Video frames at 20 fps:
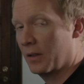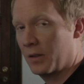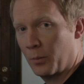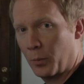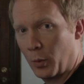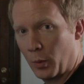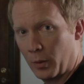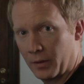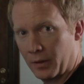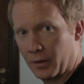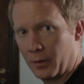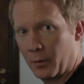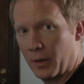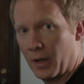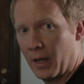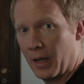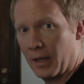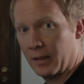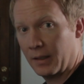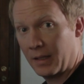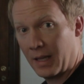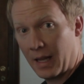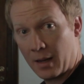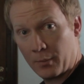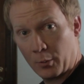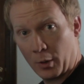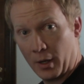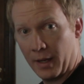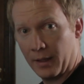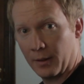it's important to create
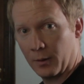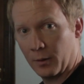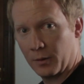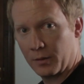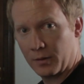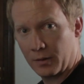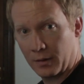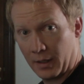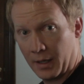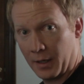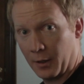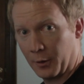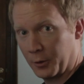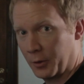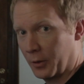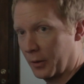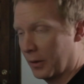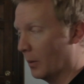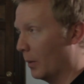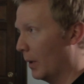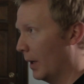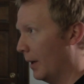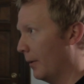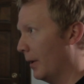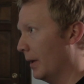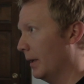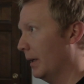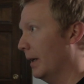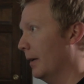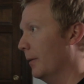camera angles, and I'll show you why
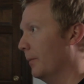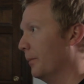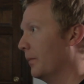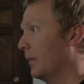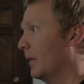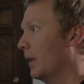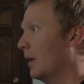right now.